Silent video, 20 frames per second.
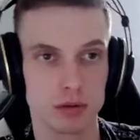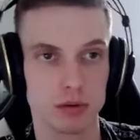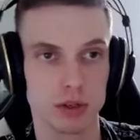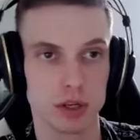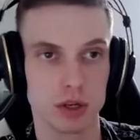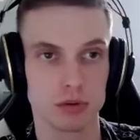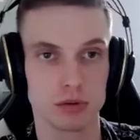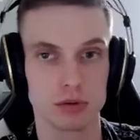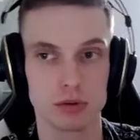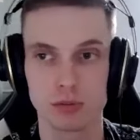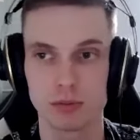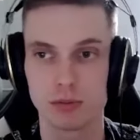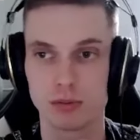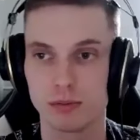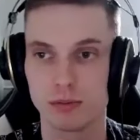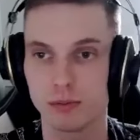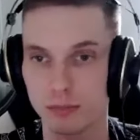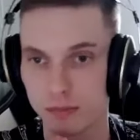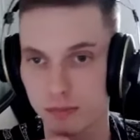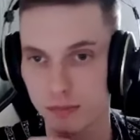to the YouTube,
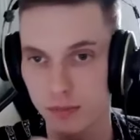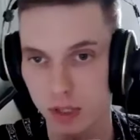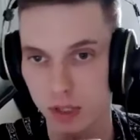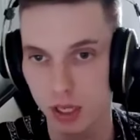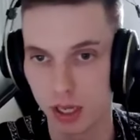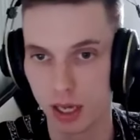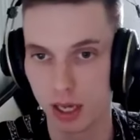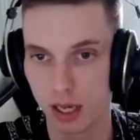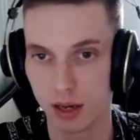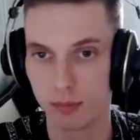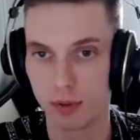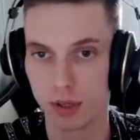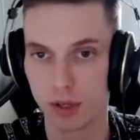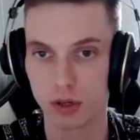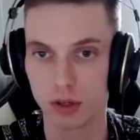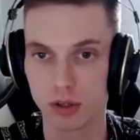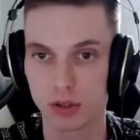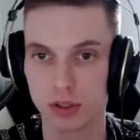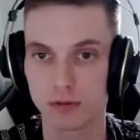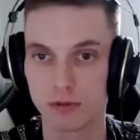
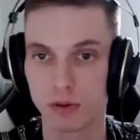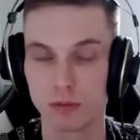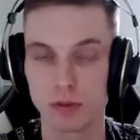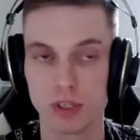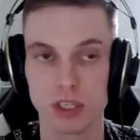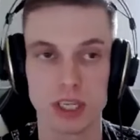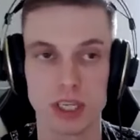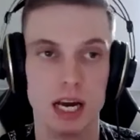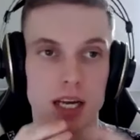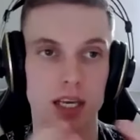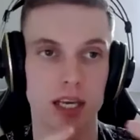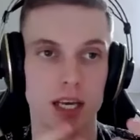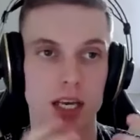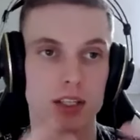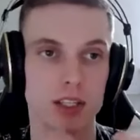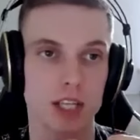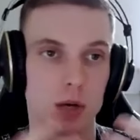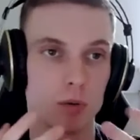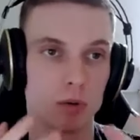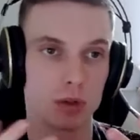because from the young
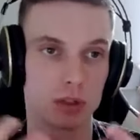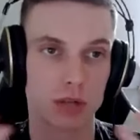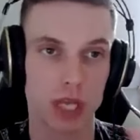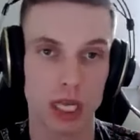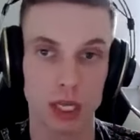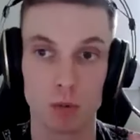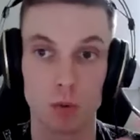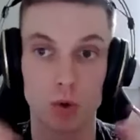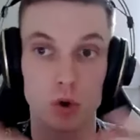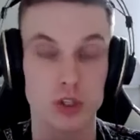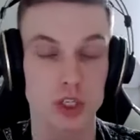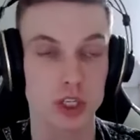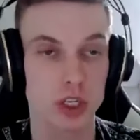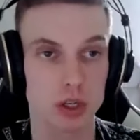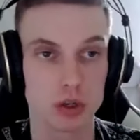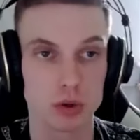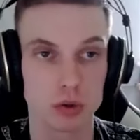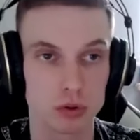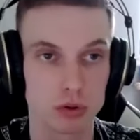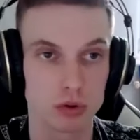age, I was watching
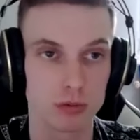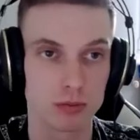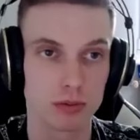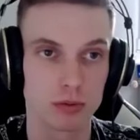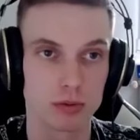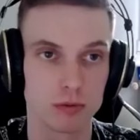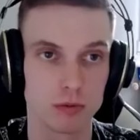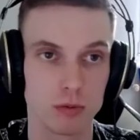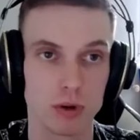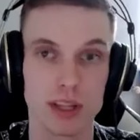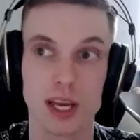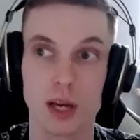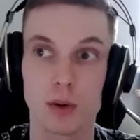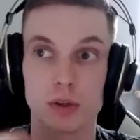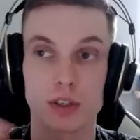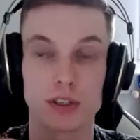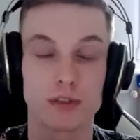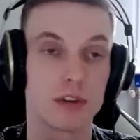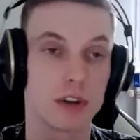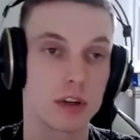YouTube. When I
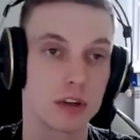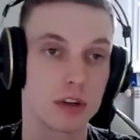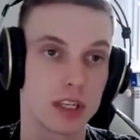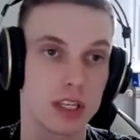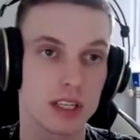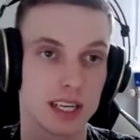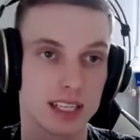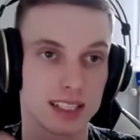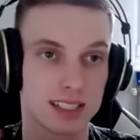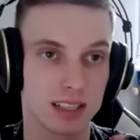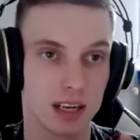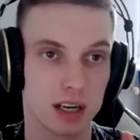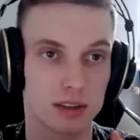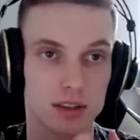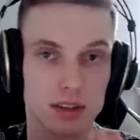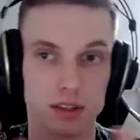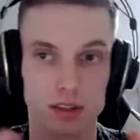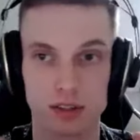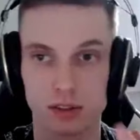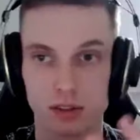was 13, I
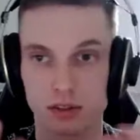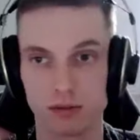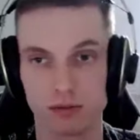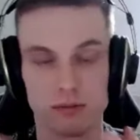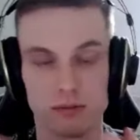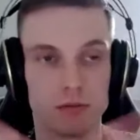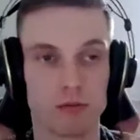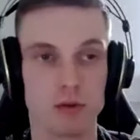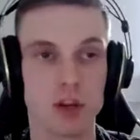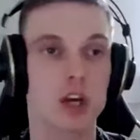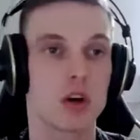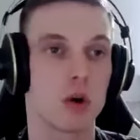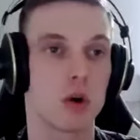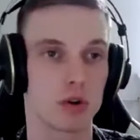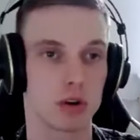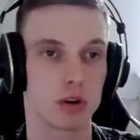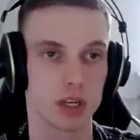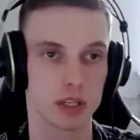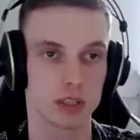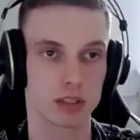started
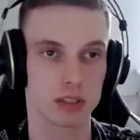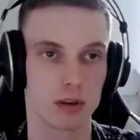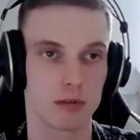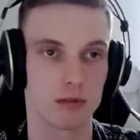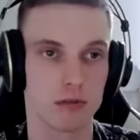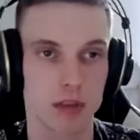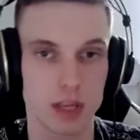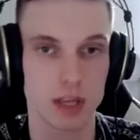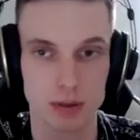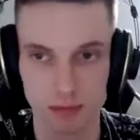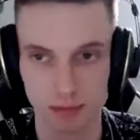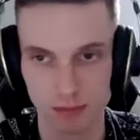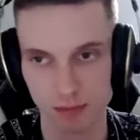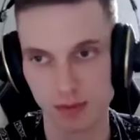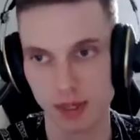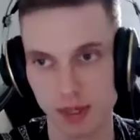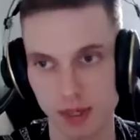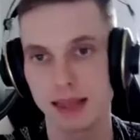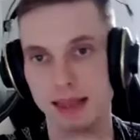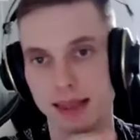recording something,
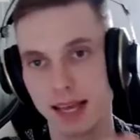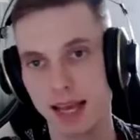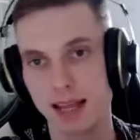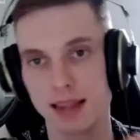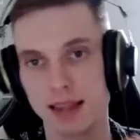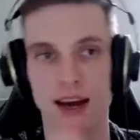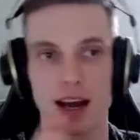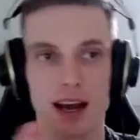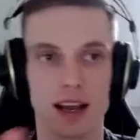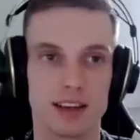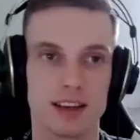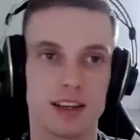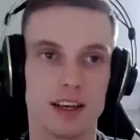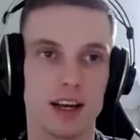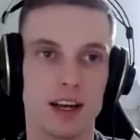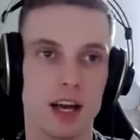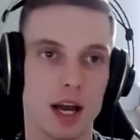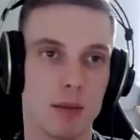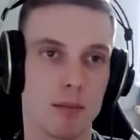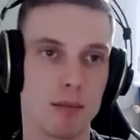and then I
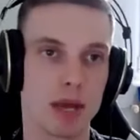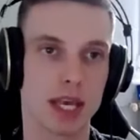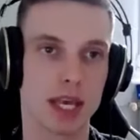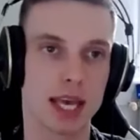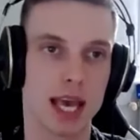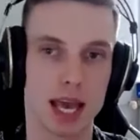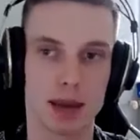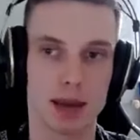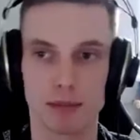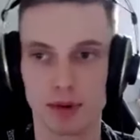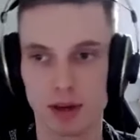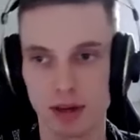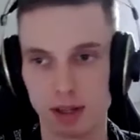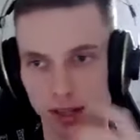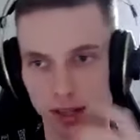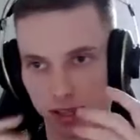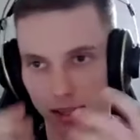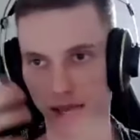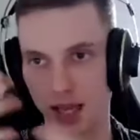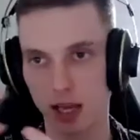became
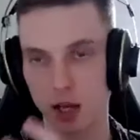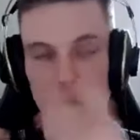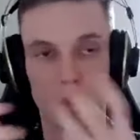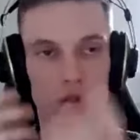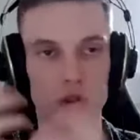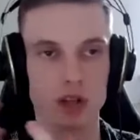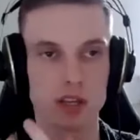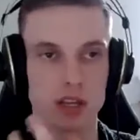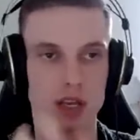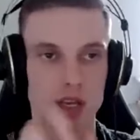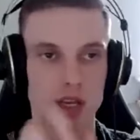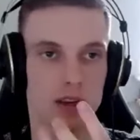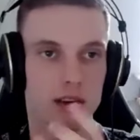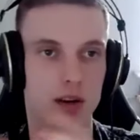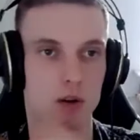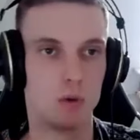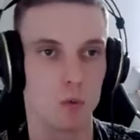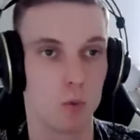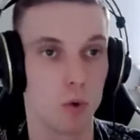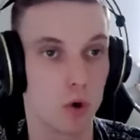like only
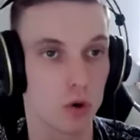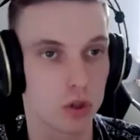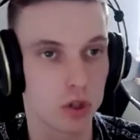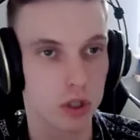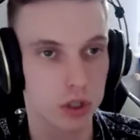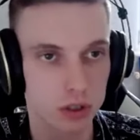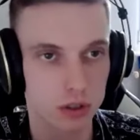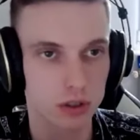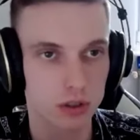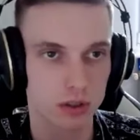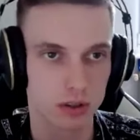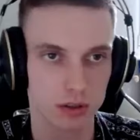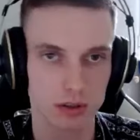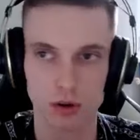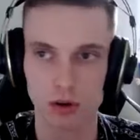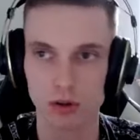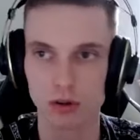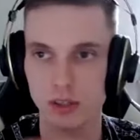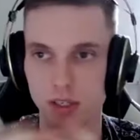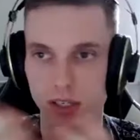watcher,
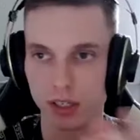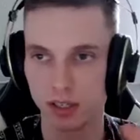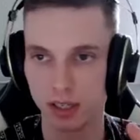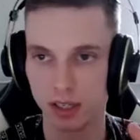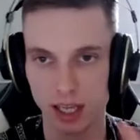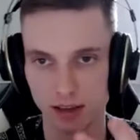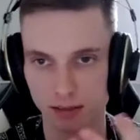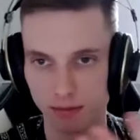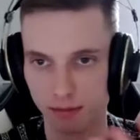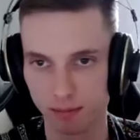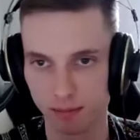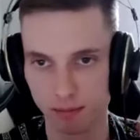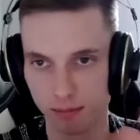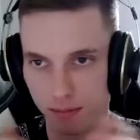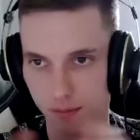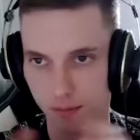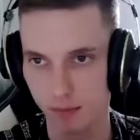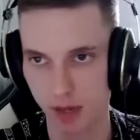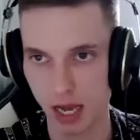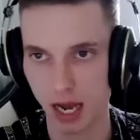only like
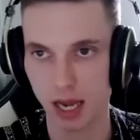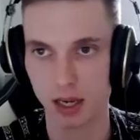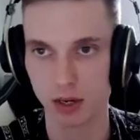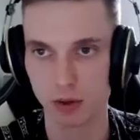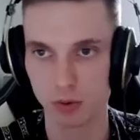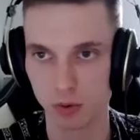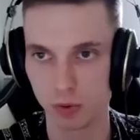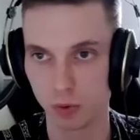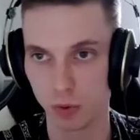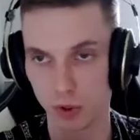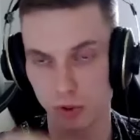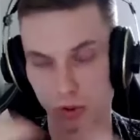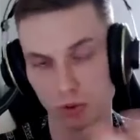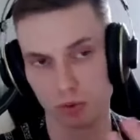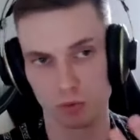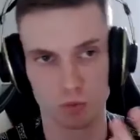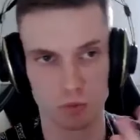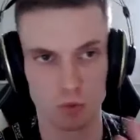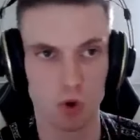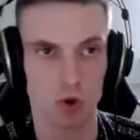guy who was
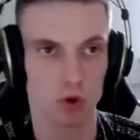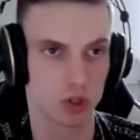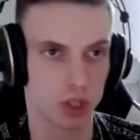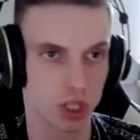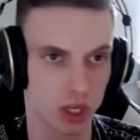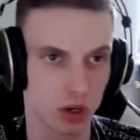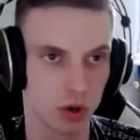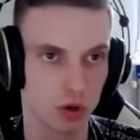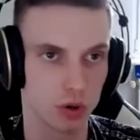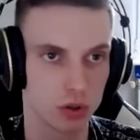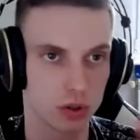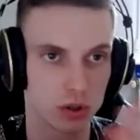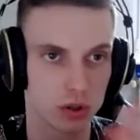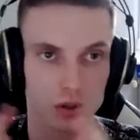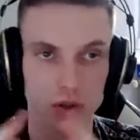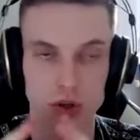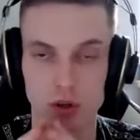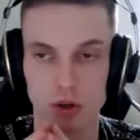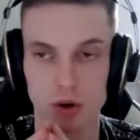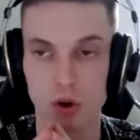watching
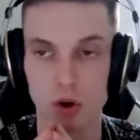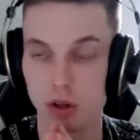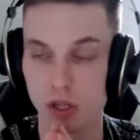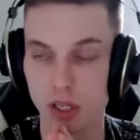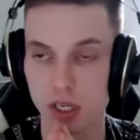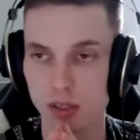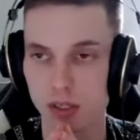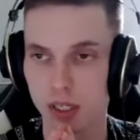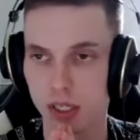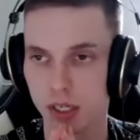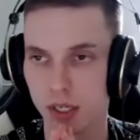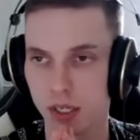also only.